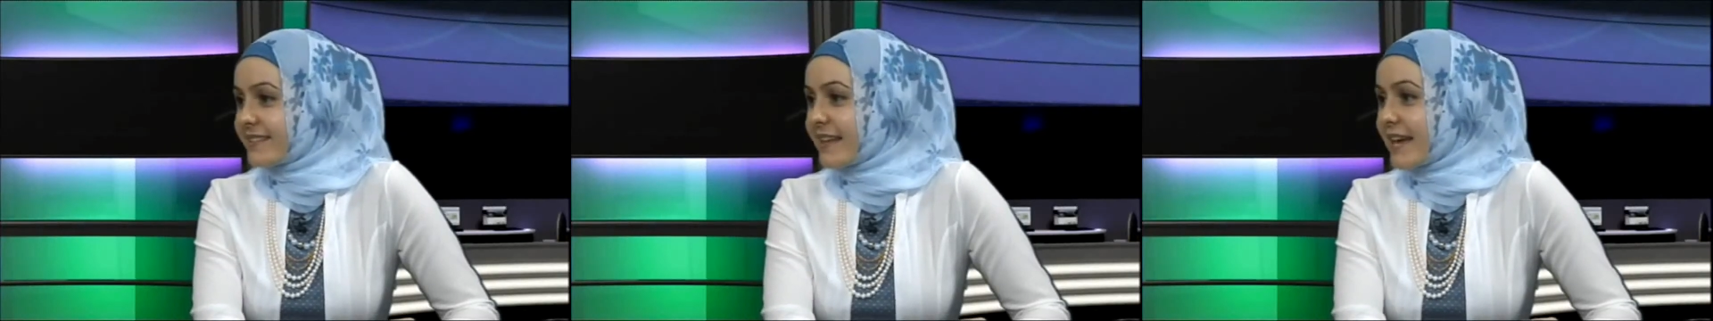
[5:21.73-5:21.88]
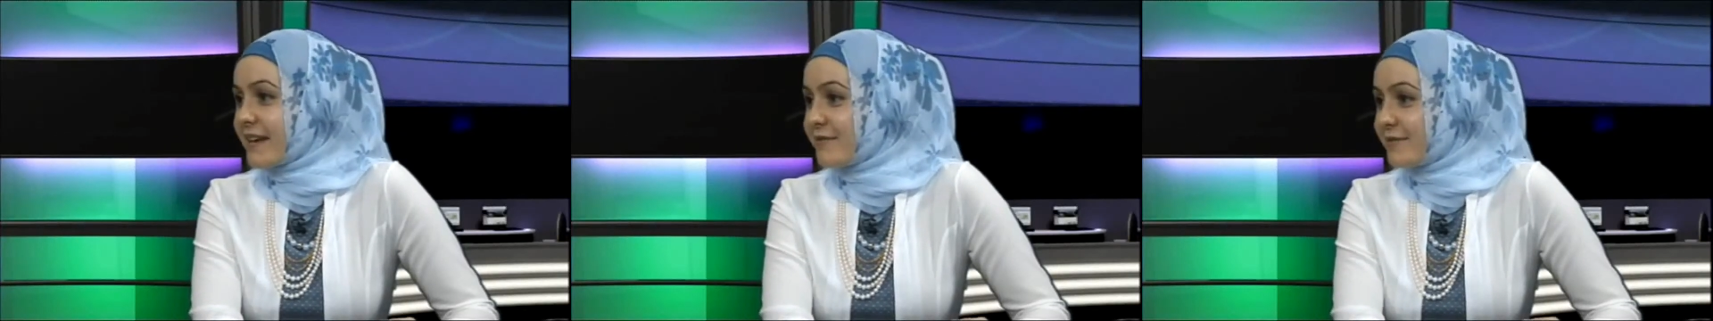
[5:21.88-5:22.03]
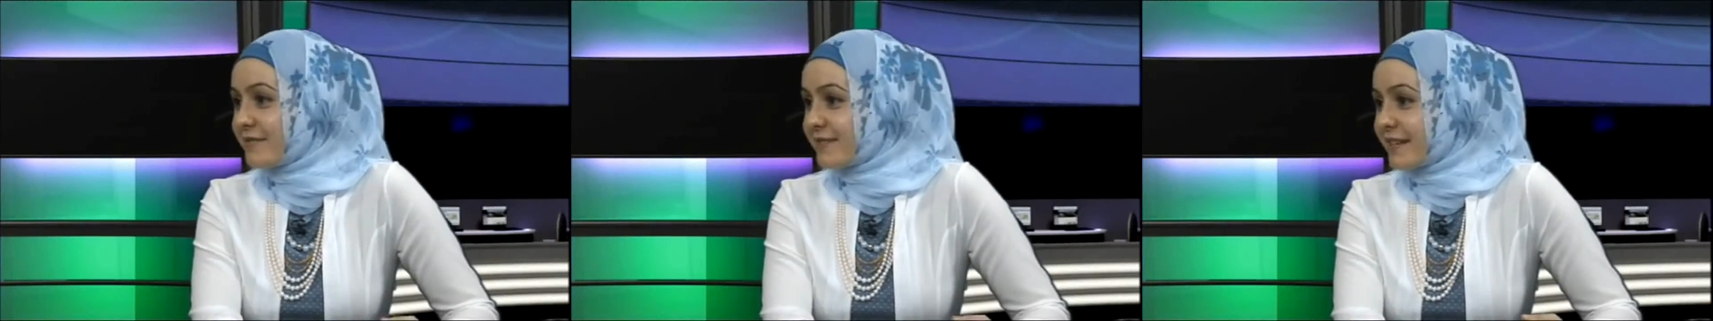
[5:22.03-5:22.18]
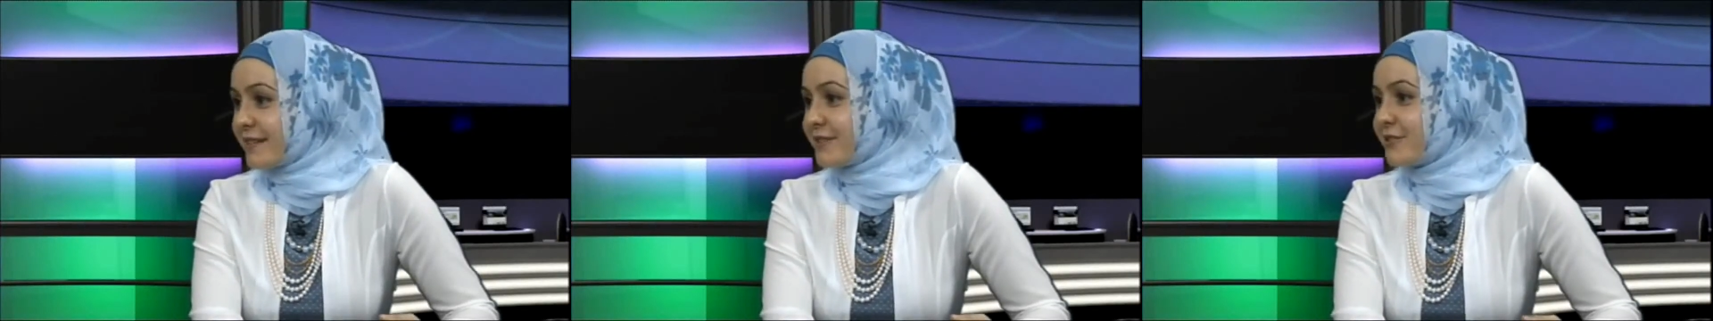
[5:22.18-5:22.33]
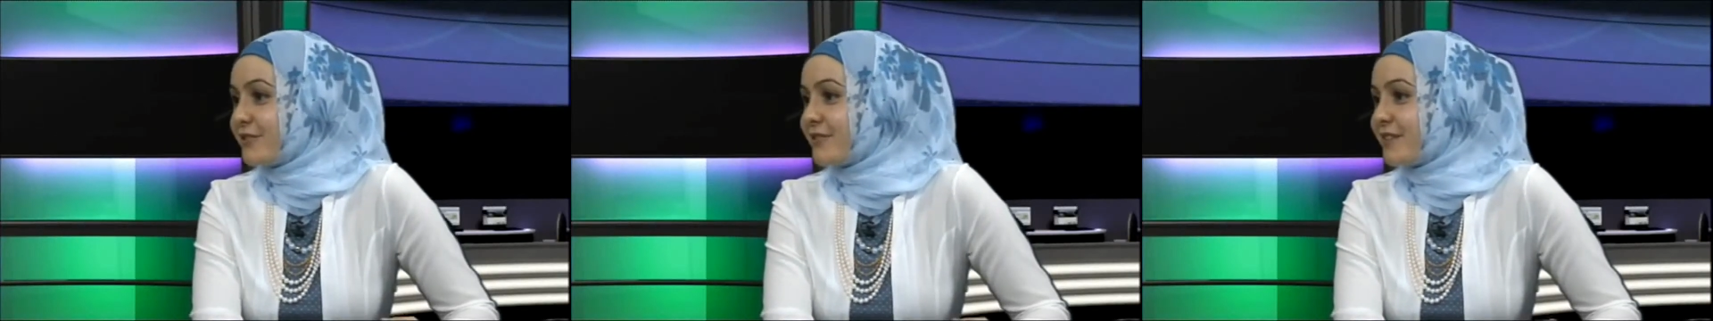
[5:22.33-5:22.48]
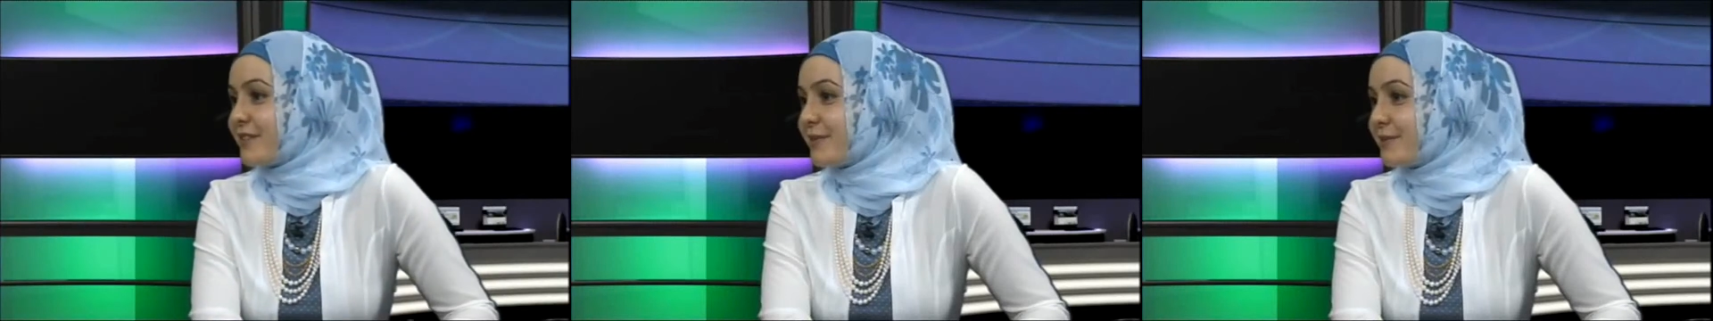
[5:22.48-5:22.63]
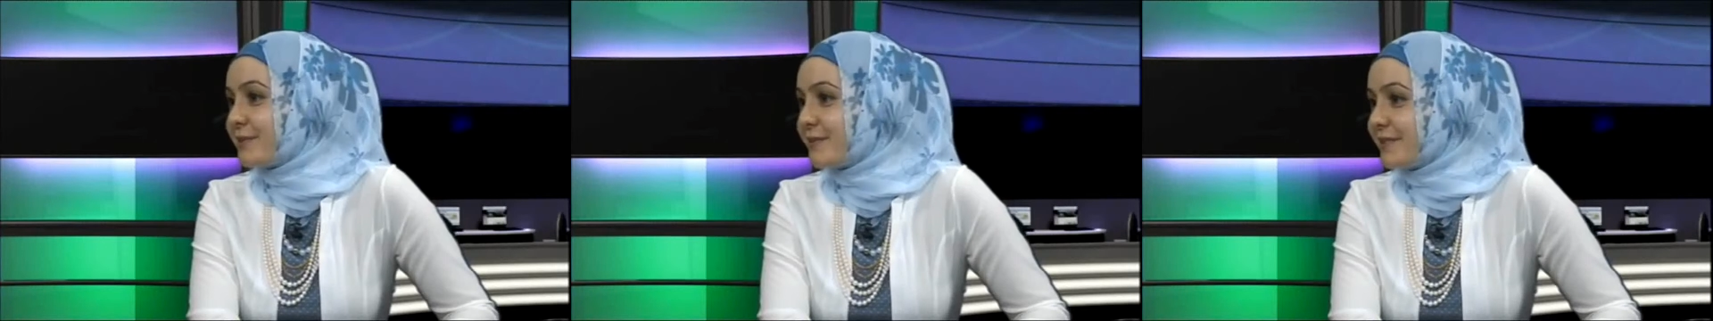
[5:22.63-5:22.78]
safest
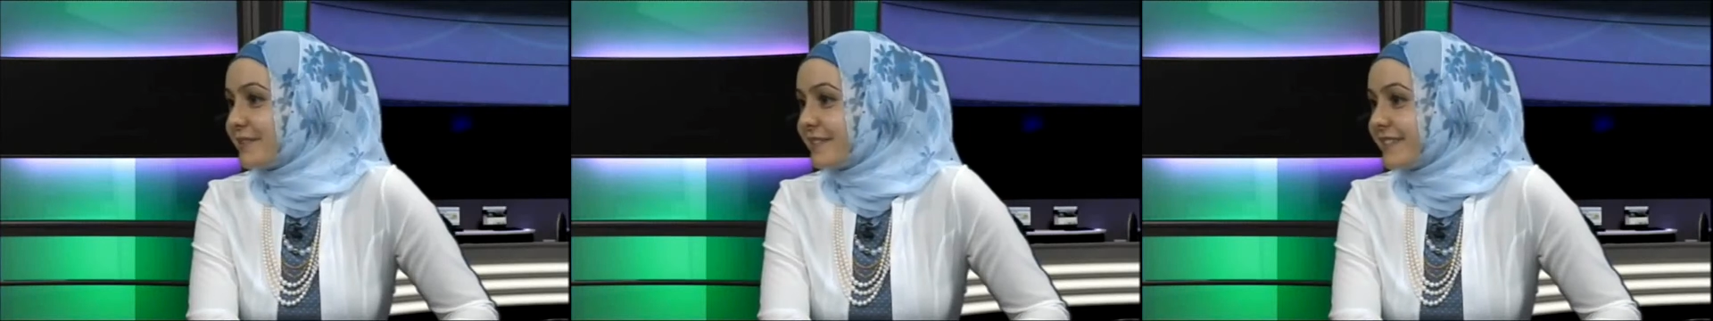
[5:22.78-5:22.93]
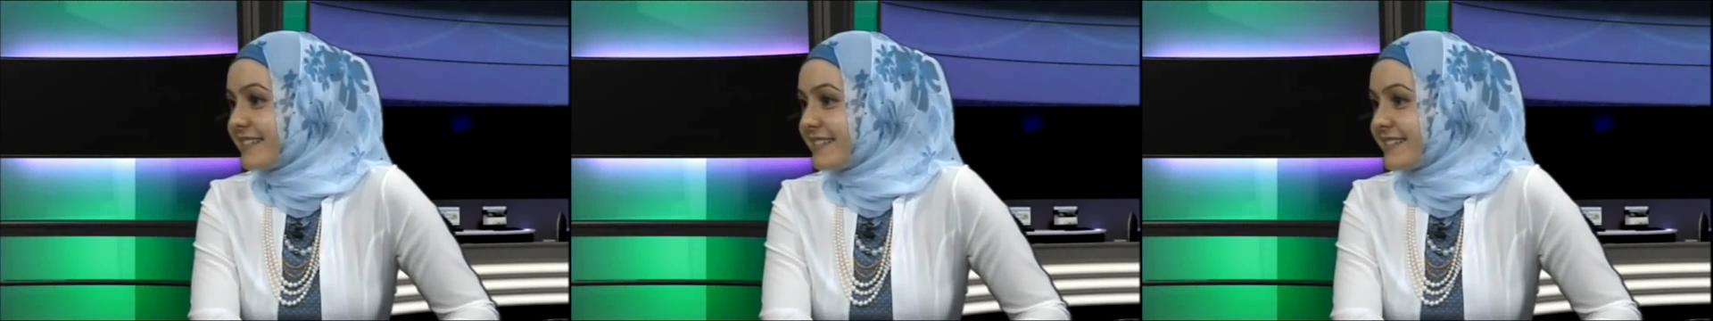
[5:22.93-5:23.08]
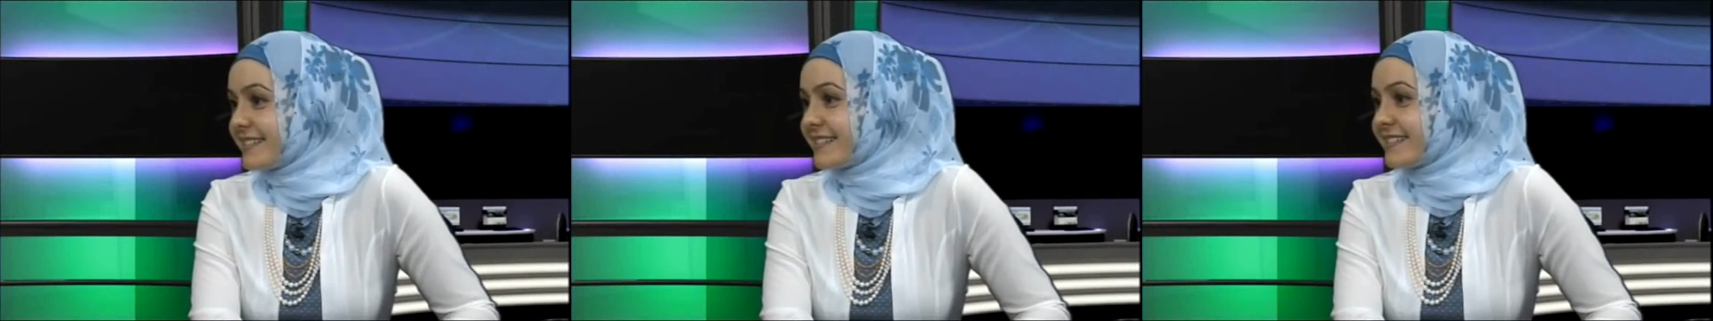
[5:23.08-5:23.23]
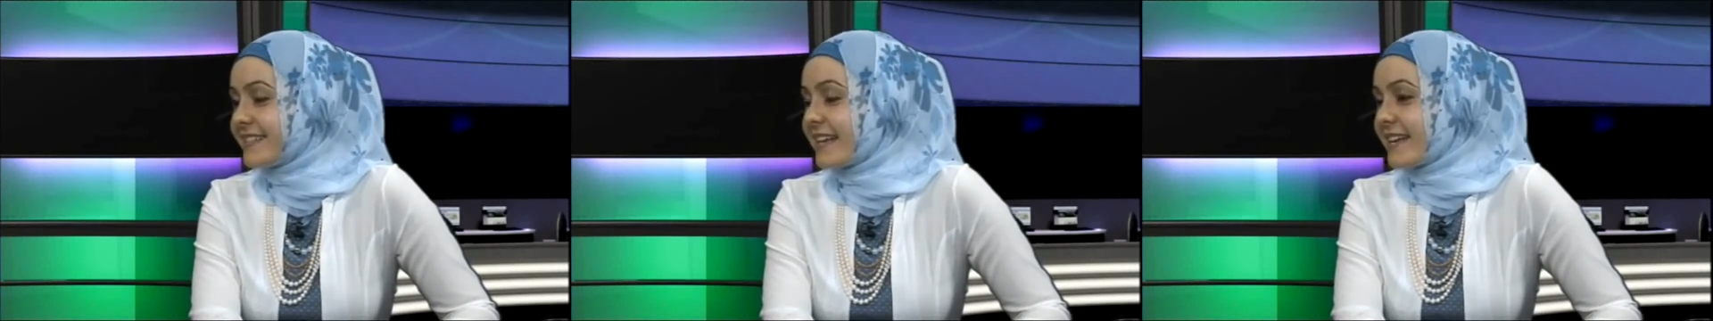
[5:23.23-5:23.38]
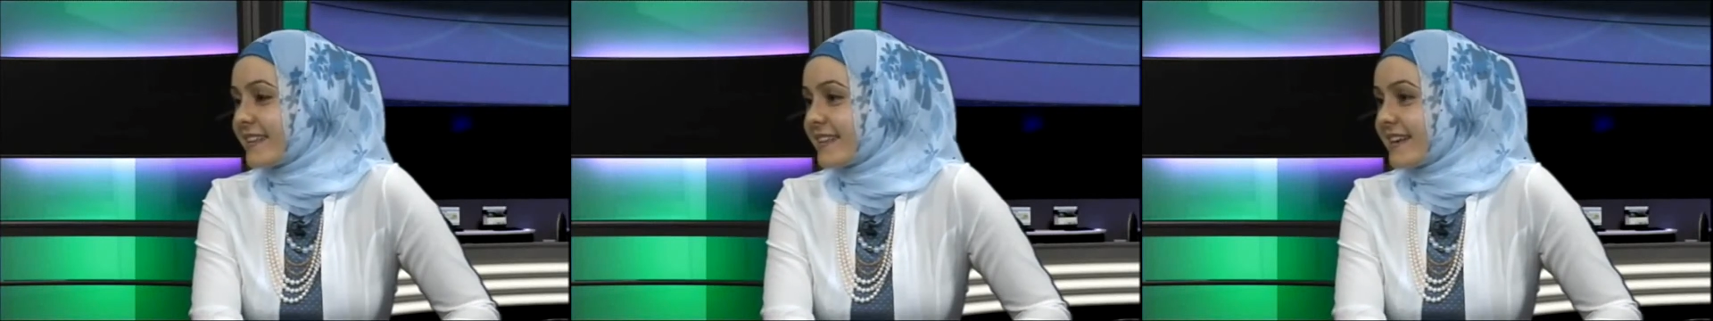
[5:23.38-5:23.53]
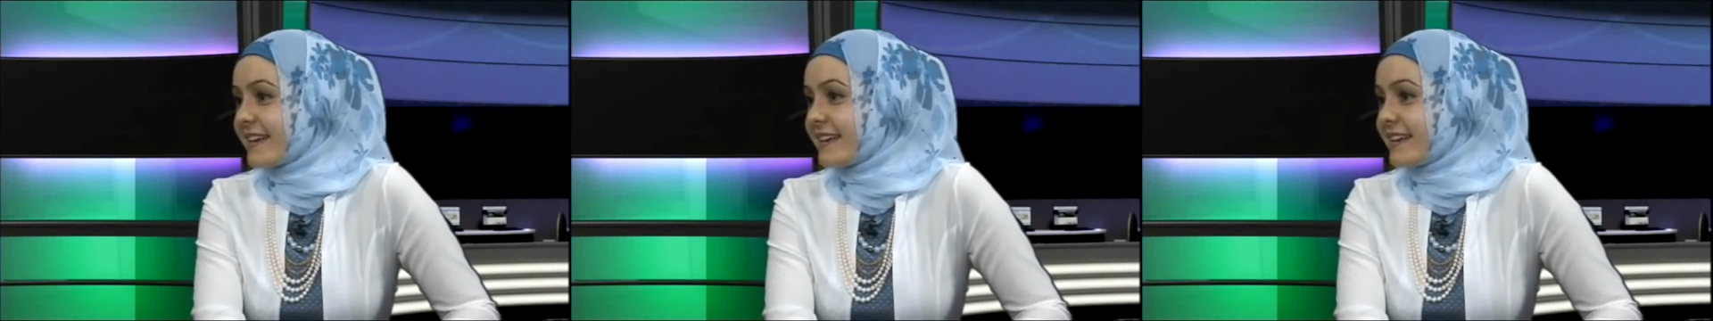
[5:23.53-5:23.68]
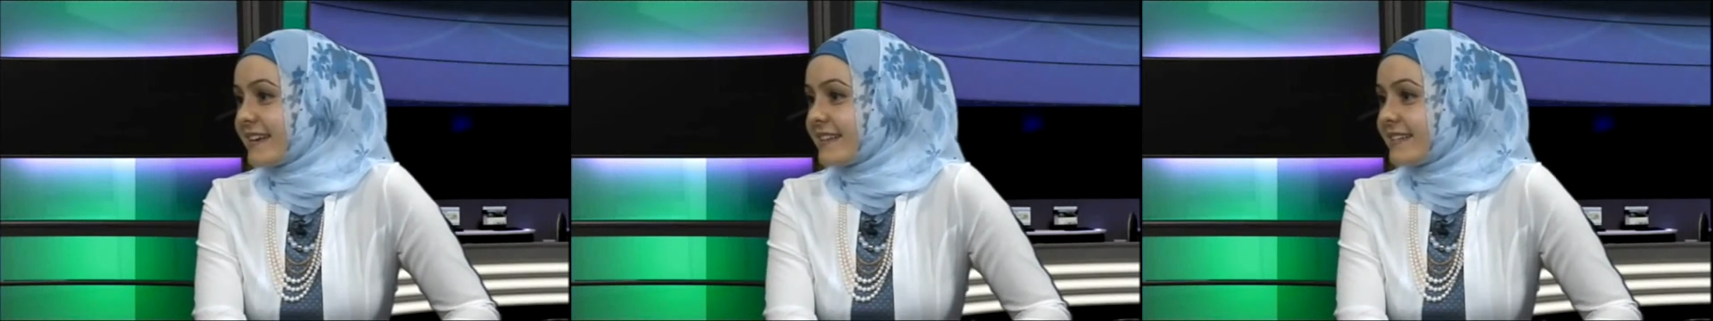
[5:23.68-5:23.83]
country in the world, let's just say
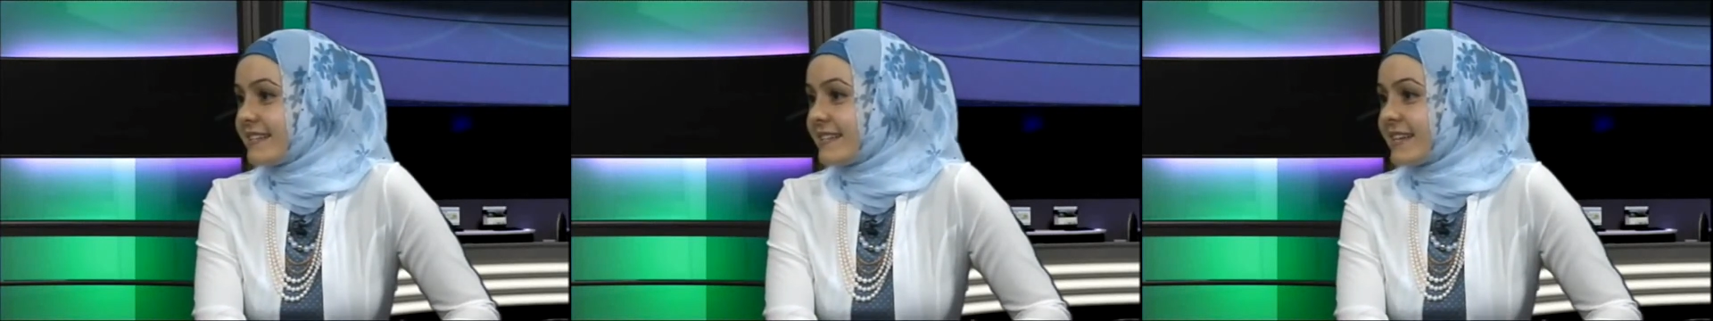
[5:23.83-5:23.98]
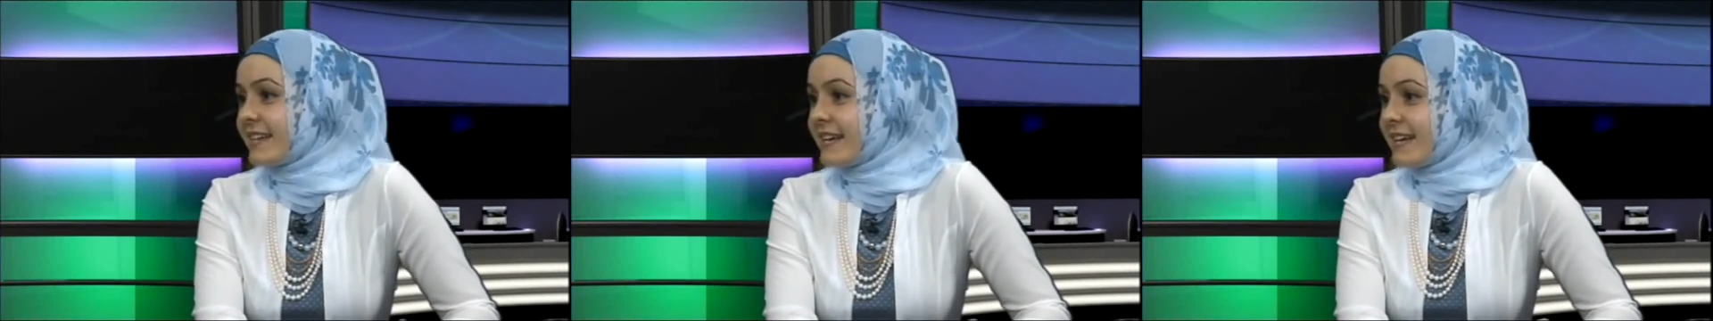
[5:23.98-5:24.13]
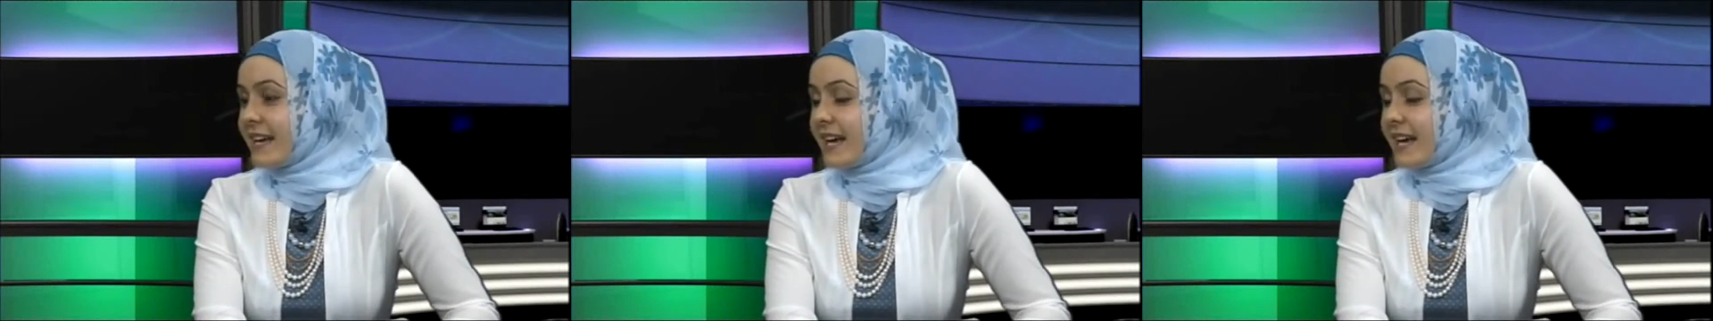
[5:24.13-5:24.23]
that, and